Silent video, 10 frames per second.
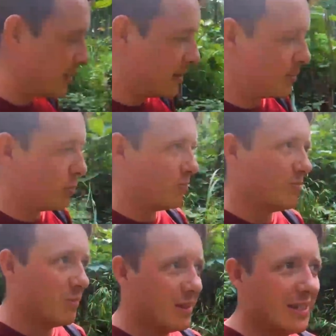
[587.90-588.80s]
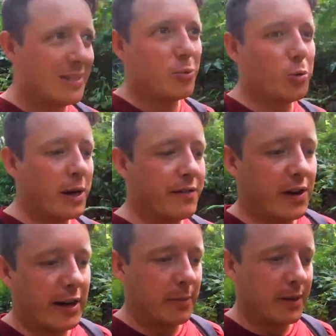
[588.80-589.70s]
this is more my
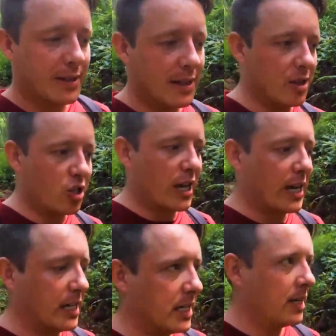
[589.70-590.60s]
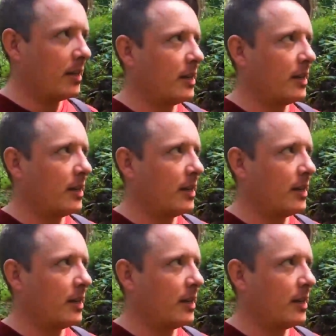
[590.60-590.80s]
vibe. It's in the shade,